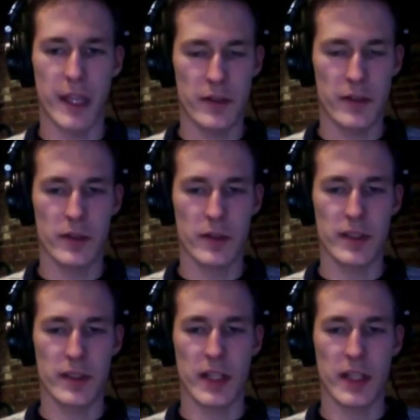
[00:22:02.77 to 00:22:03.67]

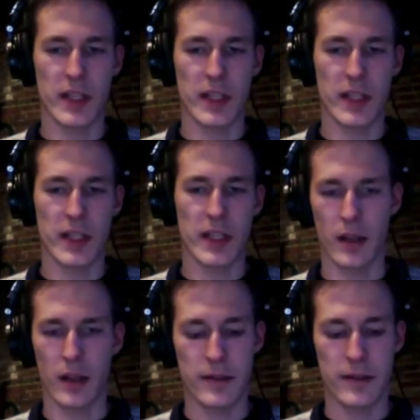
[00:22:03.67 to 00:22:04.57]
visualization and,
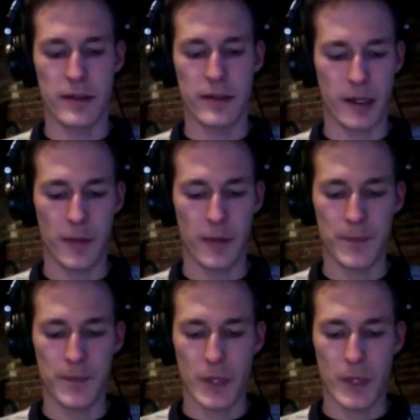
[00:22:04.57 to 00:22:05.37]
and um,